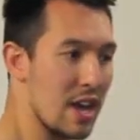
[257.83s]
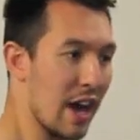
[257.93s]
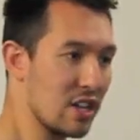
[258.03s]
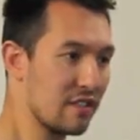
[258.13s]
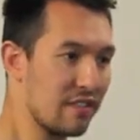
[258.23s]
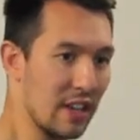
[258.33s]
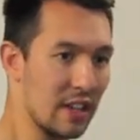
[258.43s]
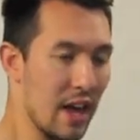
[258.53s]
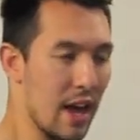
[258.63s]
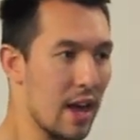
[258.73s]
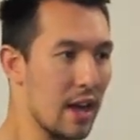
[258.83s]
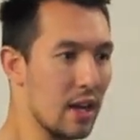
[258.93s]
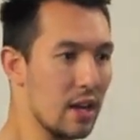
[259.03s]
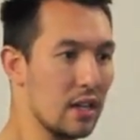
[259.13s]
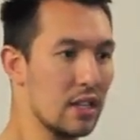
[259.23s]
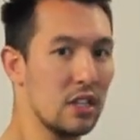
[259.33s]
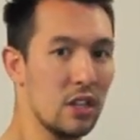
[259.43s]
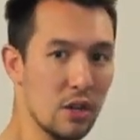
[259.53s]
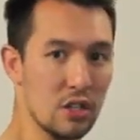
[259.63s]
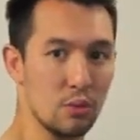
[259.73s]
as you feel it,
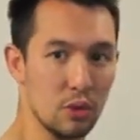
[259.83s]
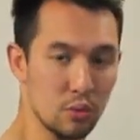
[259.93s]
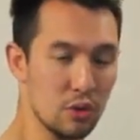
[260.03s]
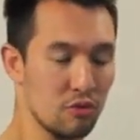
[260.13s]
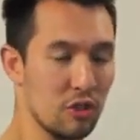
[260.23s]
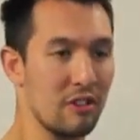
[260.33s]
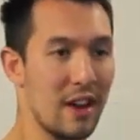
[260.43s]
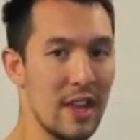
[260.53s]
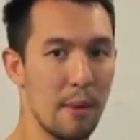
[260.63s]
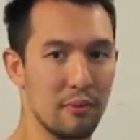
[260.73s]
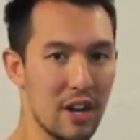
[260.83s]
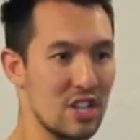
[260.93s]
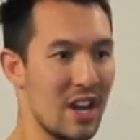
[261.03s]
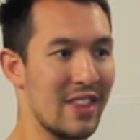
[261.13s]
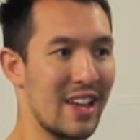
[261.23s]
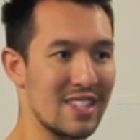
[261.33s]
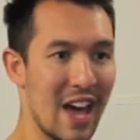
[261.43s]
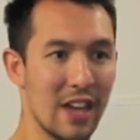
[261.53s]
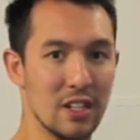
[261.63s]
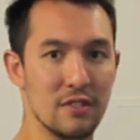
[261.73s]
you would create that pressure and that
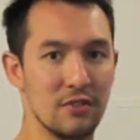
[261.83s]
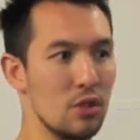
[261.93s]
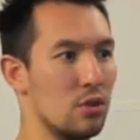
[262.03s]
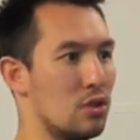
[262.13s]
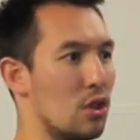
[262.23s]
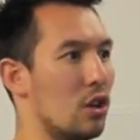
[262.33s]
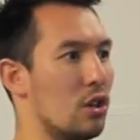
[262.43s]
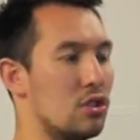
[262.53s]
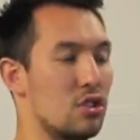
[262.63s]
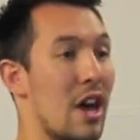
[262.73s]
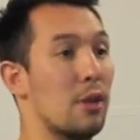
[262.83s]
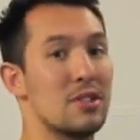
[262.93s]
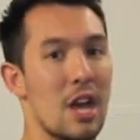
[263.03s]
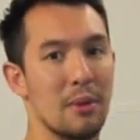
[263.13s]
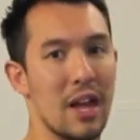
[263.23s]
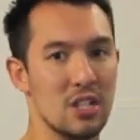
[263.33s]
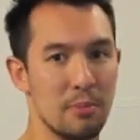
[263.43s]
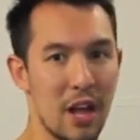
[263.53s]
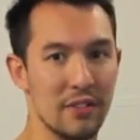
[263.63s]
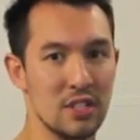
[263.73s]
tightness to help stabilise your
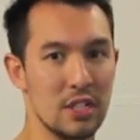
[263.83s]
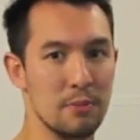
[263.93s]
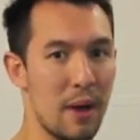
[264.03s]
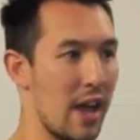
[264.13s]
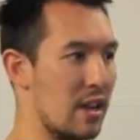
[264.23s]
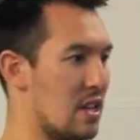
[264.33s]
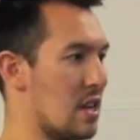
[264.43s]
pelvis and your spine.